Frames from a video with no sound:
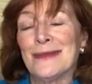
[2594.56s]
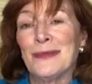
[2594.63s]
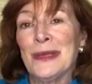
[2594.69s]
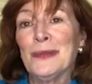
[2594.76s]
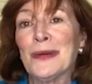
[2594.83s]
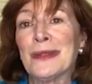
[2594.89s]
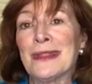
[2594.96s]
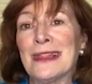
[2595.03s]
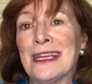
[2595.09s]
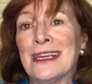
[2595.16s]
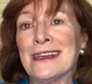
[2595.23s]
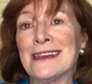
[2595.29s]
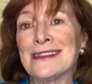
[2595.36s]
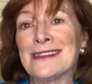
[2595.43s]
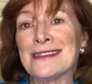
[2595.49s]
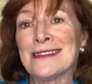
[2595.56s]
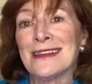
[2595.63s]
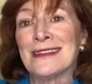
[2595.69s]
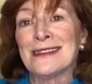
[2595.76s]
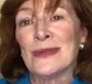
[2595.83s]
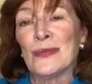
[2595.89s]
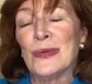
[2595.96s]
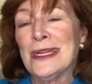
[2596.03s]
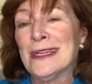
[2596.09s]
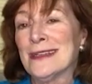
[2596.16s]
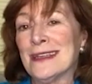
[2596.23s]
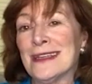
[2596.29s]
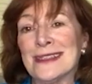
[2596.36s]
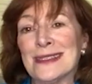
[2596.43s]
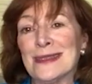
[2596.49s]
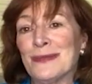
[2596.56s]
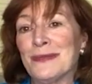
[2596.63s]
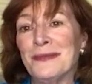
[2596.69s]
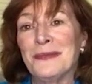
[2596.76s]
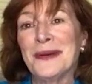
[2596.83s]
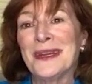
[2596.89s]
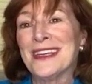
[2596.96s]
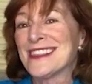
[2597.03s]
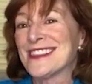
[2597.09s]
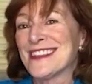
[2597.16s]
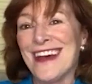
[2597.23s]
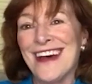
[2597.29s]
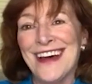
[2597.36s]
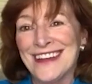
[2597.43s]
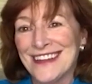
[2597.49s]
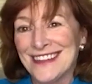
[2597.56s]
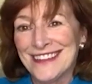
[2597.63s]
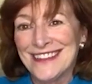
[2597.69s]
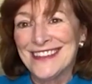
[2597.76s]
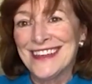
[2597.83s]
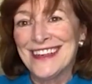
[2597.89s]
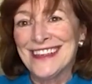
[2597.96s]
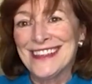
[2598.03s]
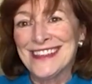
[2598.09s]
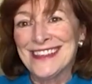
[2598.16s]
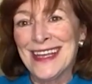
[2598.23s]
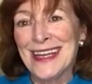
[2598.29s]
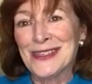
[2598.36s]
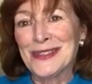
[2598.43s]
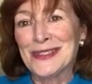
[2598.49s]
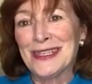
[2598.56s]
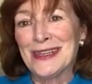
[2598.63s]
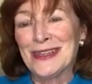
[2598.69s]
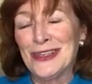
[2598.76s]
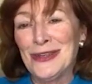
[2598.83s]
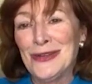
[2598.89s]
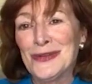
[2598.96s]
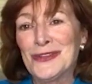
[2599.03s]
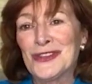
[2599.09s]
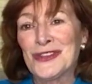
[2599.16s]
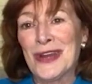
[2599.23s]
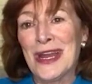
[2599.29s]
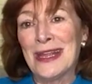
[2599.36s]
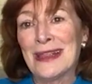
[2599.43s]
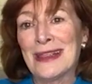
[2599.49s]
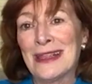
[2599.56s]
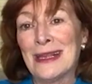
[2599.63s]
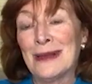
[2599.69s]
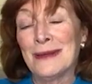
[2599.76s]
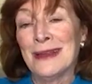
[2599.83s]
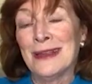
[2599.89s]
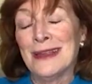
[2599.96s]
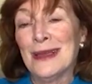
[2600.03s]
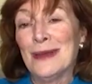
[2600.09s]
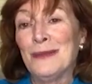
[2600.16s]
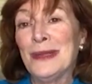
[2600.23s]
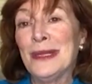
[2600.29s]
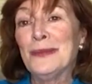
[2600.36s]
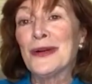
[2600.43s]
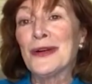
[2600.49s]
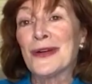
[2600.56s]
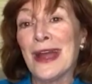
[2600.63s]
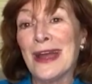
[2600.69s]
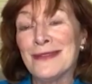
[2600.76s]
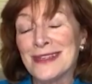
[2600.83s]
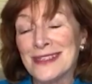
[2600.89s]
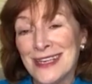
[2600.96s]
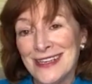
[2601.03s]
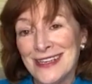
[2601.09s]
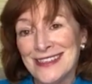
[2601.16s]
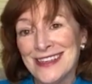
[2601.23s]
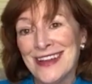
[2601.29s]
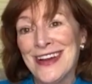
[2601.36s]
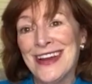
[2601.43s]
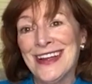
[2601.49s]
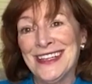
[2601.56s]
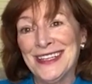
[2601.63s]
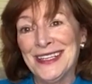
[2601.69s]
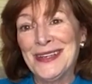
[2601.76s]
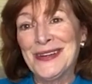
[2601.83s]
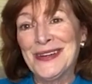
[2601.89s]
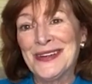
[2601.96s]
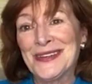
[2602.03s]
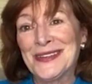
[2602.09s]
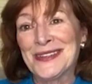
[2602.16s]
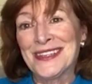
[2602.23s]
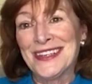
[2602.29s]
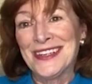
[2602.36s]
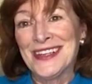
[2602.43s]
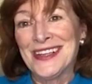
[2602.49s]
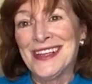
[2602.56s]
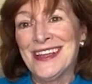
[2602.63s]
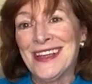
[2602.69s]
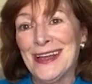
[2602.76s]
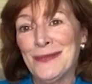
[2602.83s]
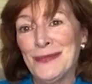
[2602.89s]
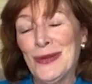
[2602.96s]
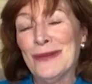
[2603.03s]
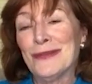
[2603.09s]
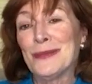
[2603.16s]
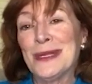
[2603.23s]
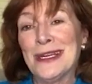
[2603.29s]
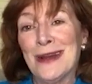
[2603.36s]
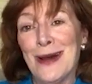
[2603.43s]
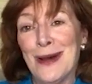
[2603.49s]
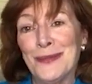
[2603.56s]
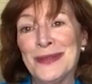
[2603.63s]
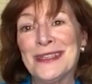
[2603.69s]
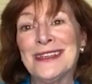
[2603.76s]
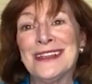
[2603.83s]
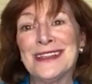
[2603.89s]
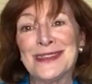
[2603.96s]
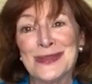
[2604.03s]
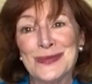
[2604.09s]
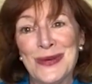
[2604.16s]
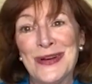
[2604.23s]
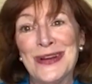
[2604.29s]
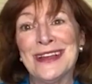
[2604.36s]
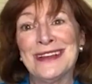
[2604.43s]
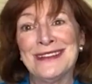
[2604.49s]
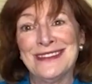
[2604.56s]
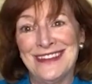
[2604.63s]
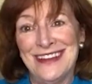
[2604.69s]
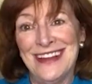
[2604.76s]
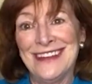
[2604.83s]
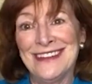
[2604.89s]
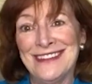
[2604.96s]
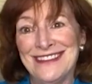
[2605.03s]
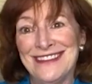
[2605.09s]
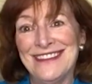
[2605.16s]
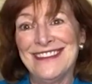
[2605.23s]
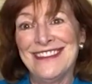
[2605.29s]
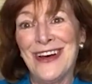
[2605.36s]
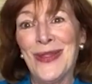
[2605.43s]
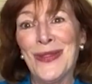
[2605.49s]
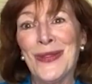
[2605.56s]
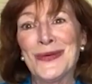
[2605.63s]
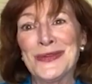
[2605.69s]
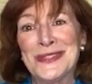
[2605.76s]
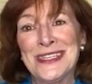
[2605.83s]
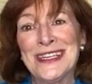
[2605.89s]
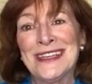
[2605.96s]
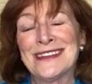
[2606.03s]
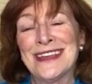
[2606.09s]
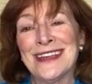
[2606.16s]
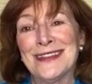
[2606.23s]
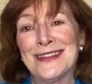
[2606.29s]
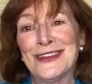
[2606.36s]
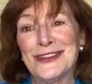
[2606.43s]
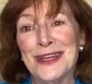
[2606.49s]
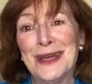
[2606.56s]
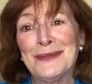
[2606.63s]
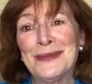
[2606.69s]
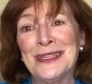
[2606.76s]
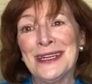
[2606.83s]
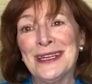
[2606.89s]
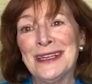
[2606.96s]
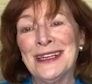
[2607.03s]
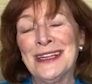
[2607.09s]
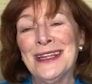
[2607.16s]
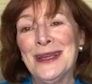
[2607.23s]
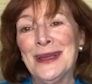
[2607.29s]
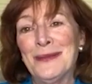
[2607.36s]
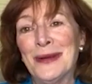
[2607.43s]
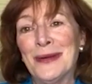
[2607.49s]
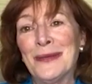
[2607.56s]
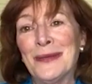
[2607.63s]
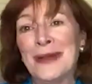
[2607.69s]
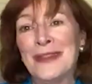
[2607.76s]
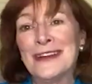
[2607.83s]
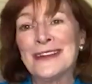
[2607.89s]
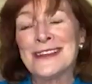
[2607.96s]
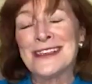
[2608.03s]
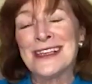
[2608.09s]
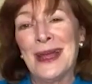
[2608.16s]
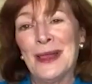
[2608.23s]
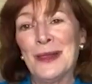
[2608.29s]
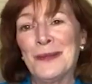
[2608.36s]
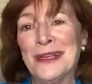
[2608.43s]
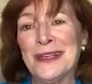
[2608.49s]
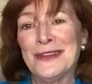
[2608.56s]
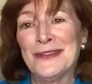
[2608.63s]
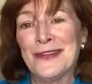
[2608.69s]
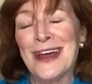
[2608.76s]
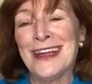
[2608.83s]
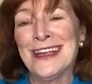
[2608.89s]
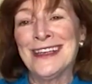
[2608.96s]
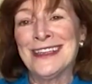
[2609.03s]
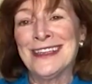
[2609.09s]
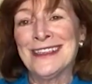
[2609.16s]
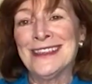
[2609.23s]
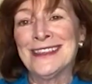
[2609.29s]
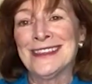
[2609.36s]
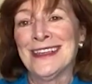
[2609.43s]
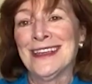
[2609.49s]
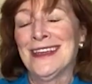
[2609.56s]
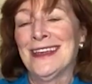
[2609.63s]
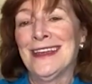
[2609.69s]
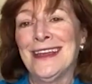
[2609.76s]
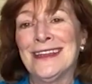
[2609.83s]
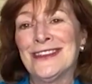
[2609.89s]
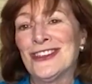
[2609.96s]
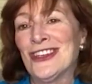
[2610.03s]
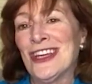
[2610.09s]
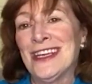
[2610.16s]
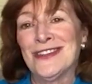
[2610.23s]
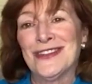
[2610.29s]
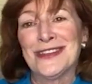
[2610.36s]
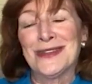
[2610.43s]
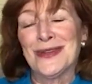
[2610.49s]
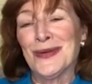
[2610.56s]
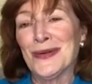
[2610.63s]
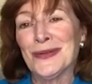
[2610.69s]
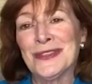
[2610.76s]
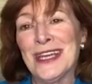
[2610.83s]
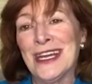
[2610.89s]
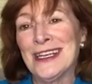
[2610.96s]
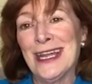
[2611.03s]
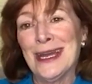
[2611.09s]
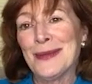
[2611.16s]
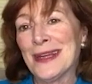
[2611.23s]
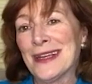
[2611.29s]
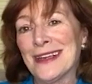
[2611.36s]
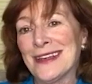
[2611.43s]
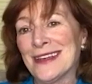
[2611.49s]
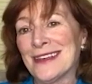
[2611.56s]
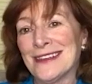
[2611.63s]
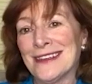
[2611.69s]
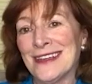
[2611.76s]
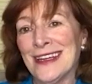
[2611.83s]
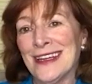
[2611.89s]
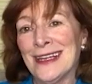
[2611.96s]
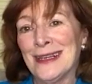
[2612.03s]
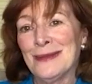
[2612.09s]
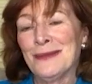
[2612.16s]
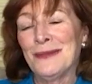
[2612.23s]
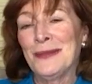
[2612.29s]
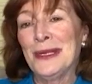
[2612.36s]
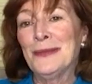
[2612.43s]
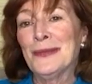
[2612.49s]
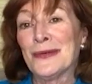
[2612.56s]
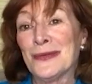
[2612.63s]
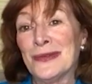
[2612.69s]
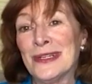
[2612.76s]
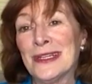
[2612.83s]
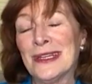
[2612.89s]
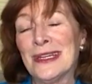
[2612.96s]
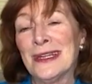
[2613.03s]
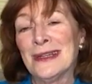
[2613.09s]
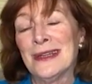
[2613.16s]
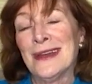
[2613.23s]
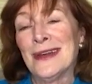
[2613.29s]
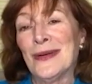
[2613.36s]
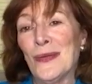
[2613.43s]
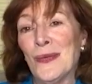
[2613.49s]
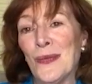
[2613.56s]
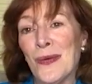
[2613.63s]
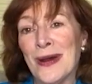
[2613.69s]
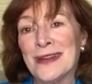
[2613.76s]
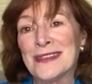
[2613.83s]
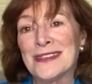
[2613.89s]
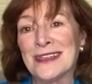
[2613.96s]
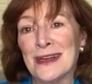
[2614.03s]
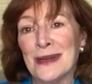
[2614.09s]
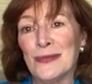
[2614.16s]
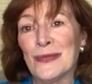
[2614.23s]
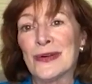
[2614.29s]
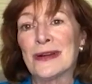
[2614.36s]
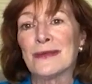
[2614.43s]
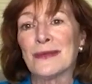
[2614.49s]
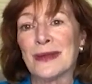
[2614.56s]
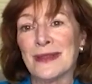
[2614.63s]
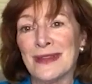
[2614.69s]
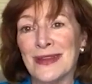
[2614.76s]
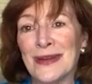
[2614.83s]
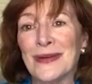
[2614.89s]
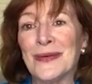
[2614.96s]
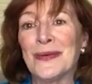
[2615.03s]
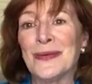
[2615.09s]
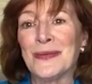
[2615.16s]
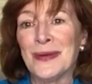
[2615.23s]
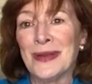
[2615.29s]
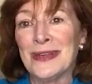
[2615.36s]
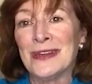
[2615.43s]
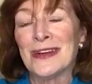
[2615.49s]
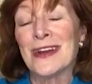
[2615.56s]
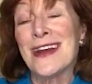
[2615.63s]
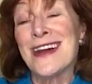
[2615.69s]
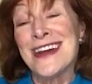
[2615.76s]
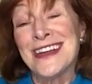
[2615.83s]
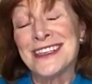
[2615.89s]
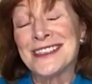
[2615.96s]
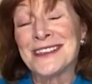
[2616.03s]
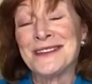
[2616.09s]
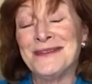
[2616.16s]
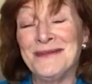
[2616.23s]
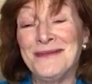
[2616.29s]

people think it's a weakness, but it's not. It's actually a huge strength, and people gravitate to kind leaders. You have to be competent and smart and all those things and get the job done. But when there's an element of kindness, it changes the whole dynamic, and people really want to come work with you when you're kind.